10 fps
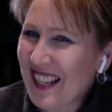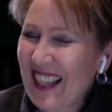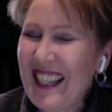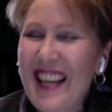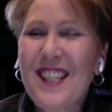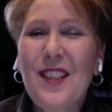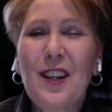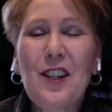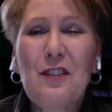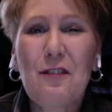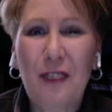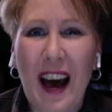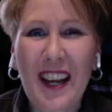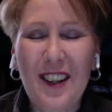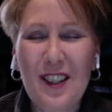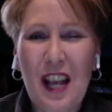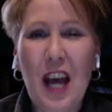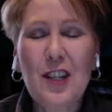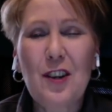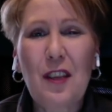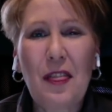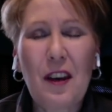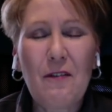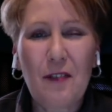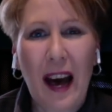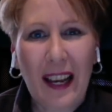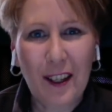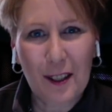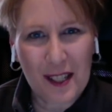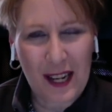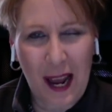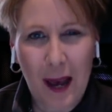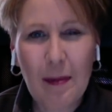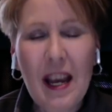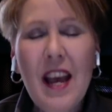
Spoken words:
Yes, they're under Files, under the Files tab.